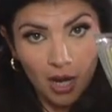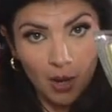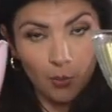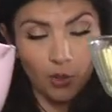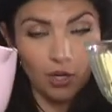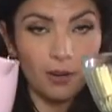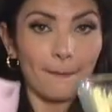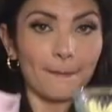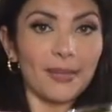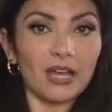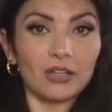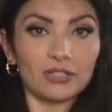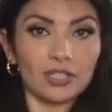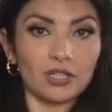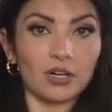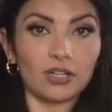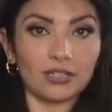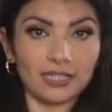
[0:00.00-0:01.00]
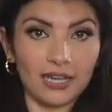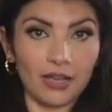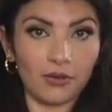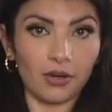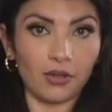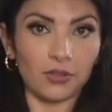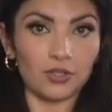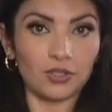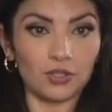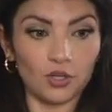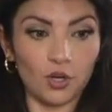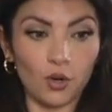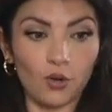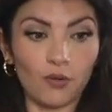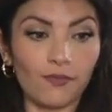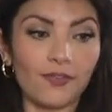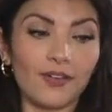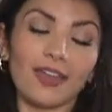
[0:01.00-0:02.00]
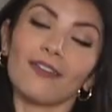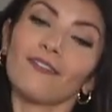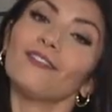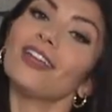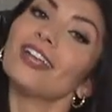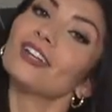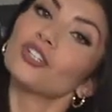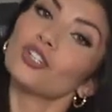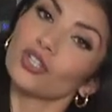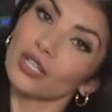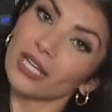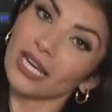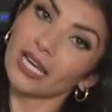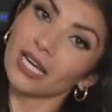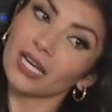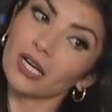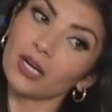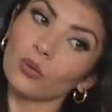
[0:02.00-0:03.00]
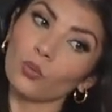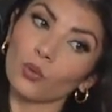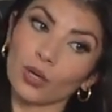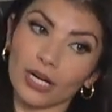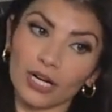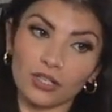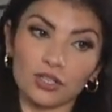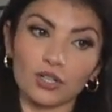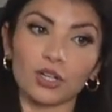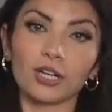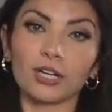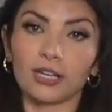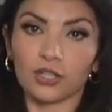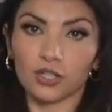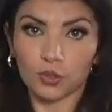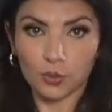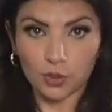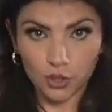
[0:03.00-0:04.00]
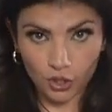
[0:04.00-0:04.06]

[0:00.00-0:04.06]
we're gonna melt it all down on the stove, and eventually we're gonna turn it into a